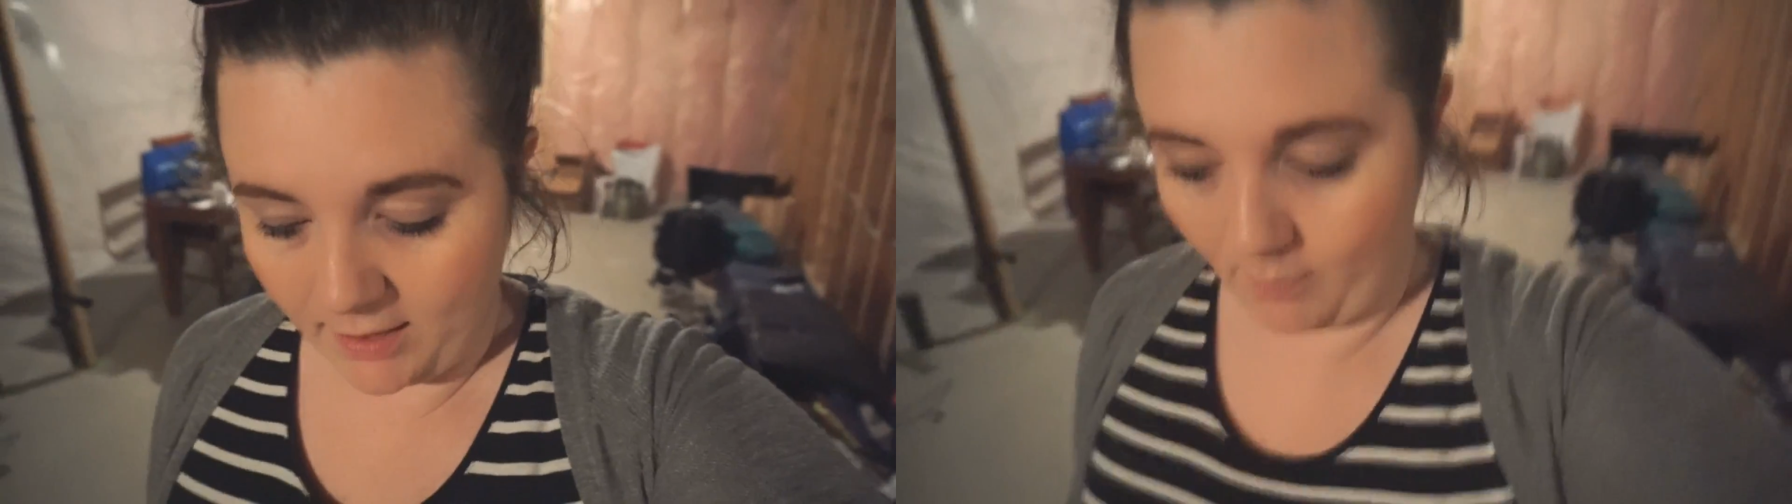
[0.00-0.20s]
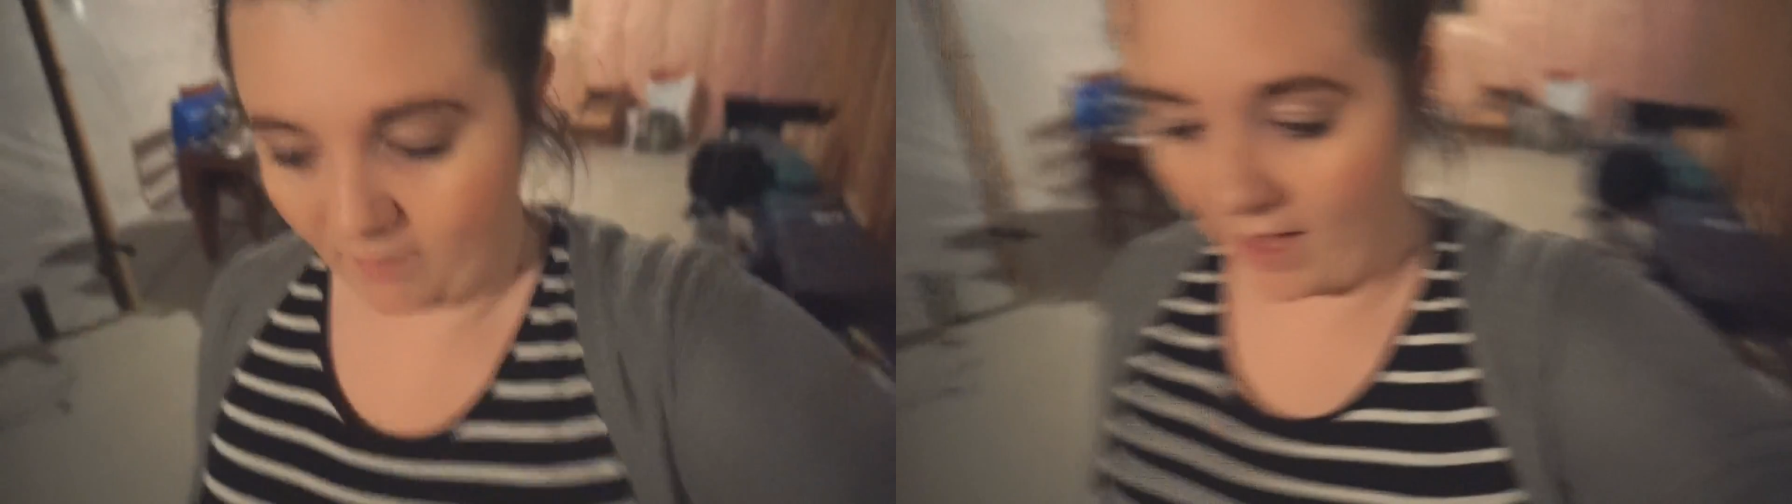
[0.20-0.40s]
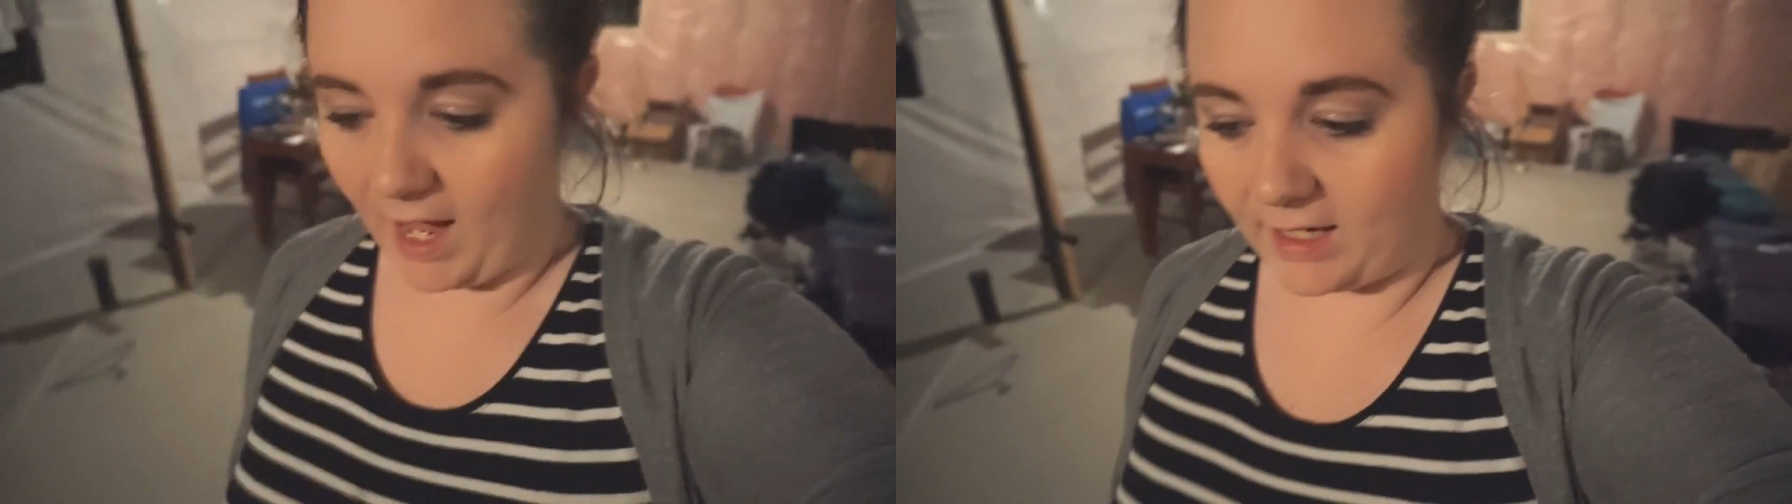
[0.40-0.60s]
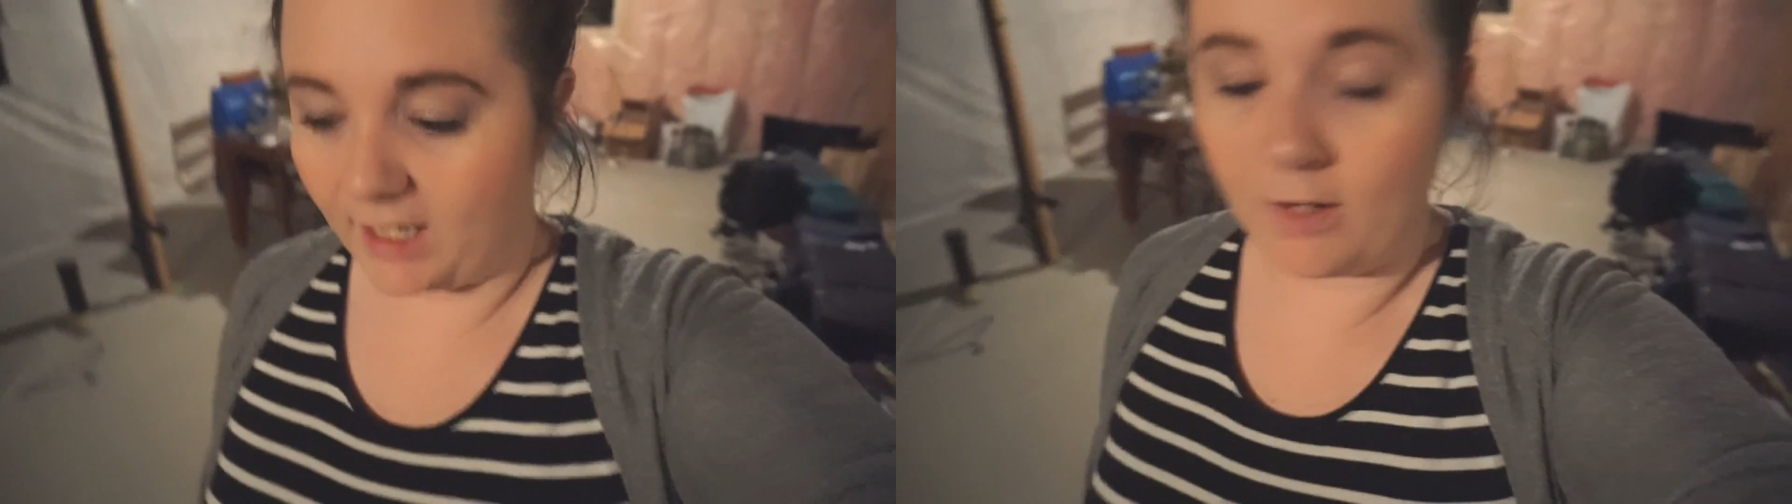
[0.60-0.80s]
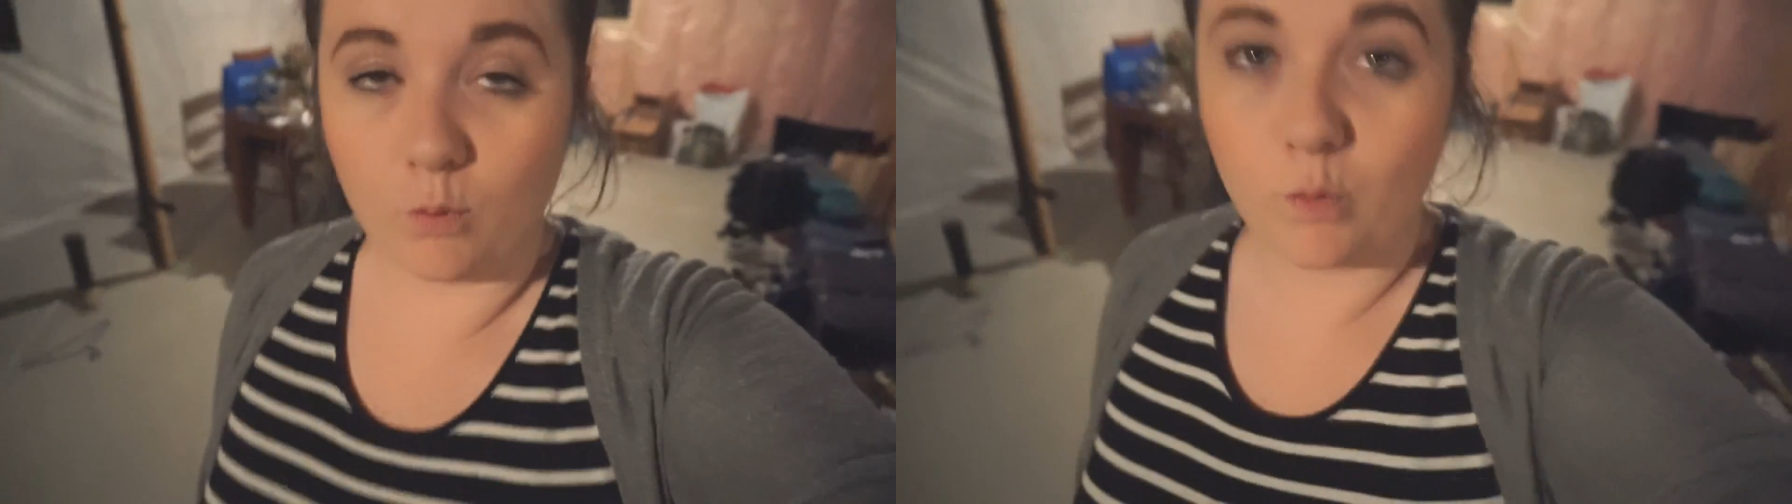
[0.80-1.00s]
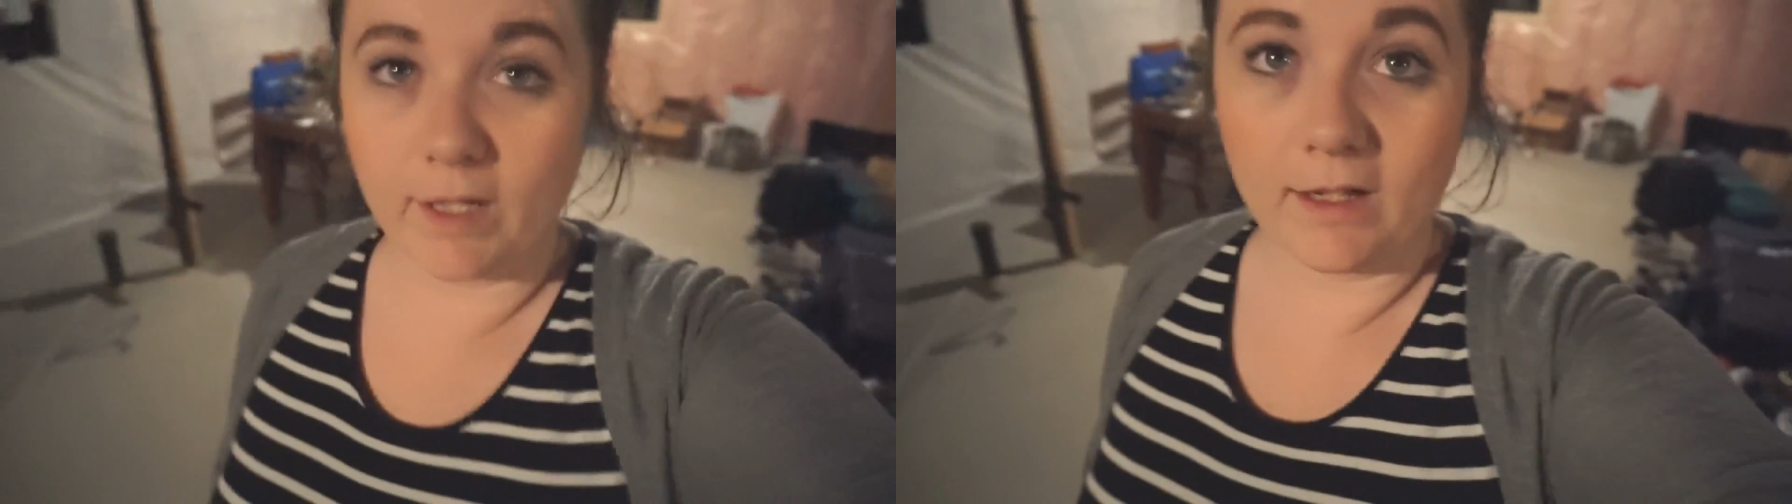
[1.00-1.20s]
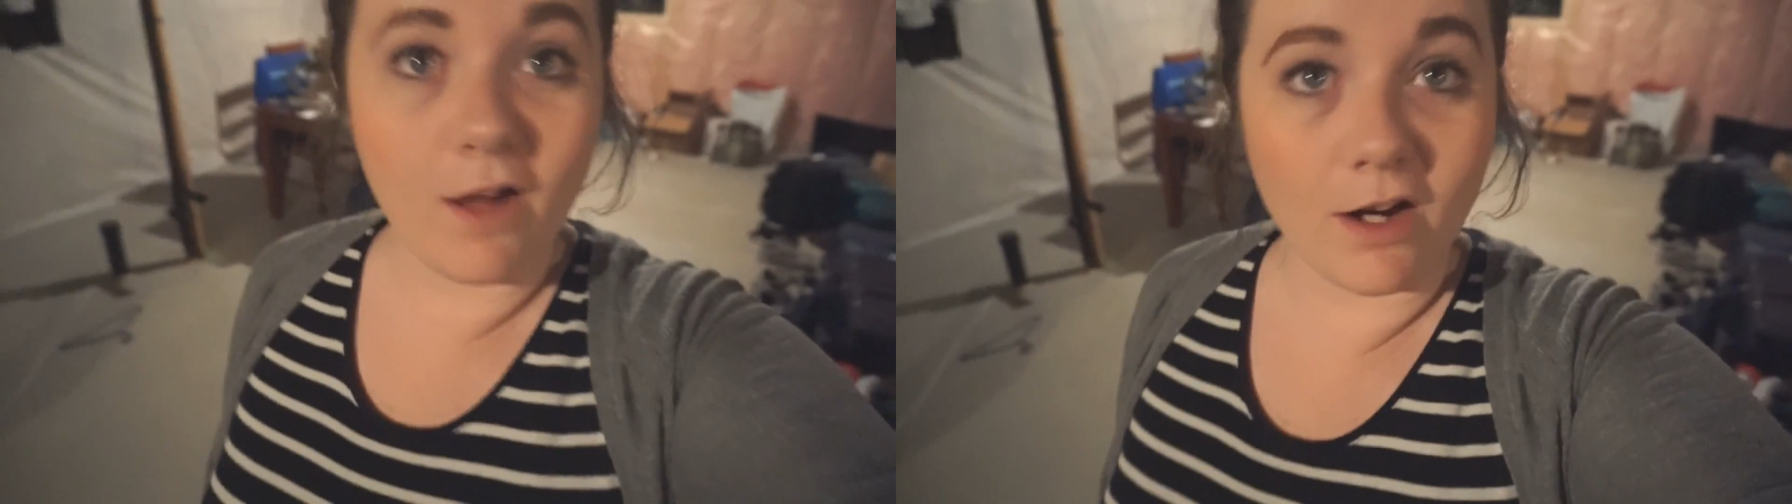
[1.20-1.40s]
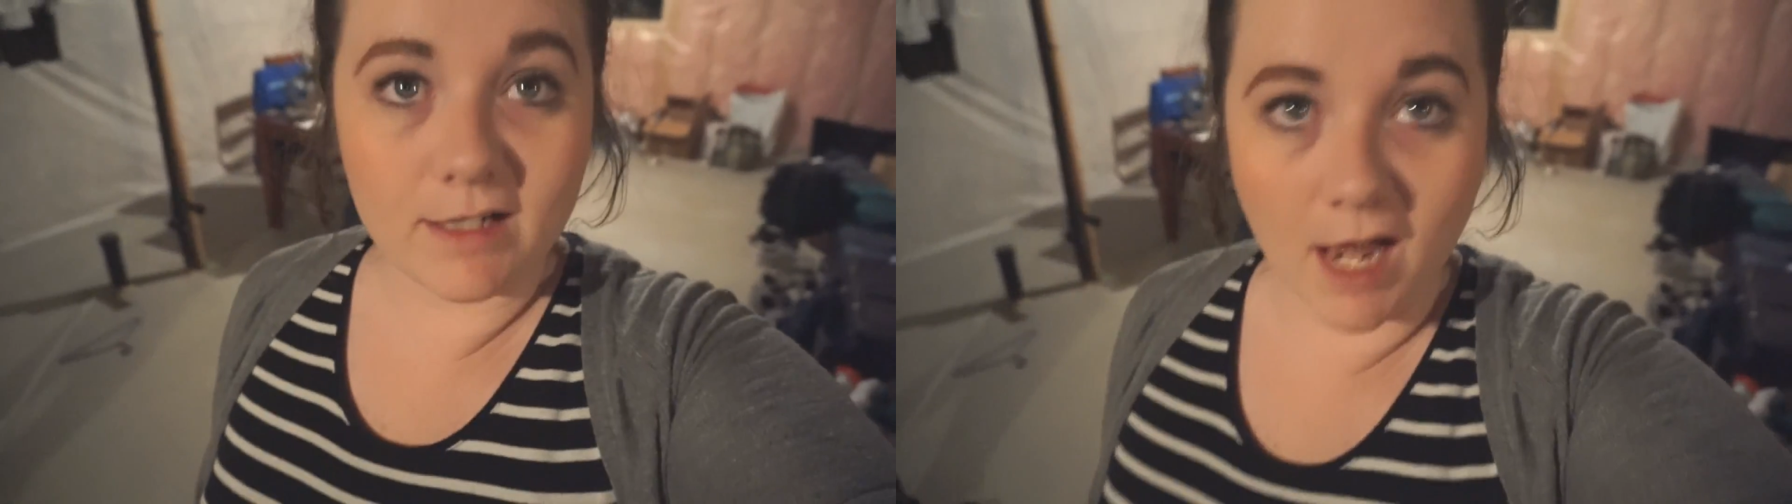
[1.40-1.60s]
that we've had in a really
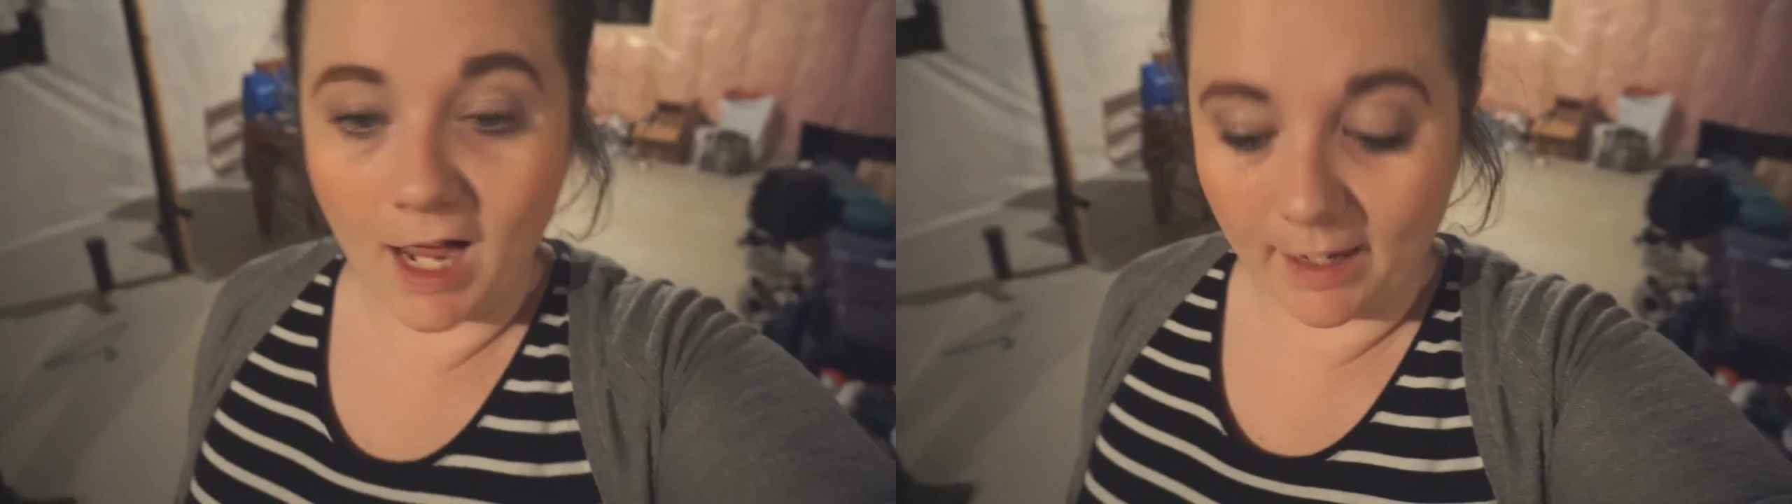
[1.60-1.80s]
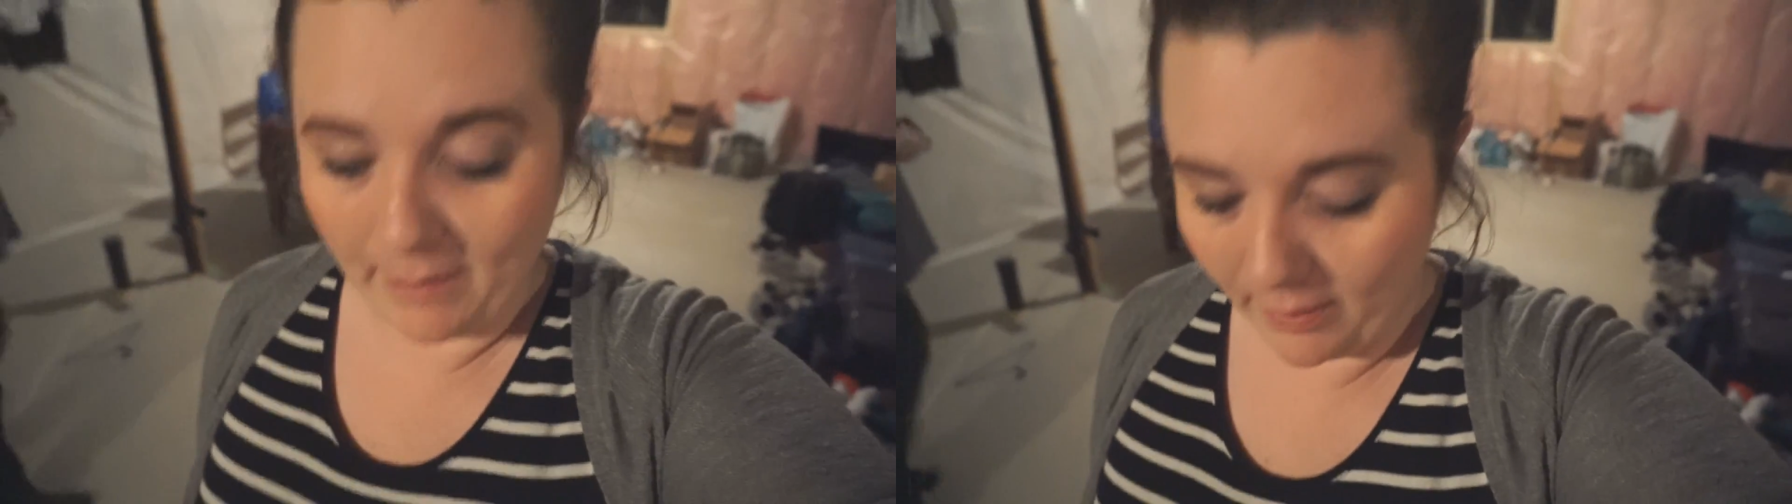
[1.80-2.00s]
long time.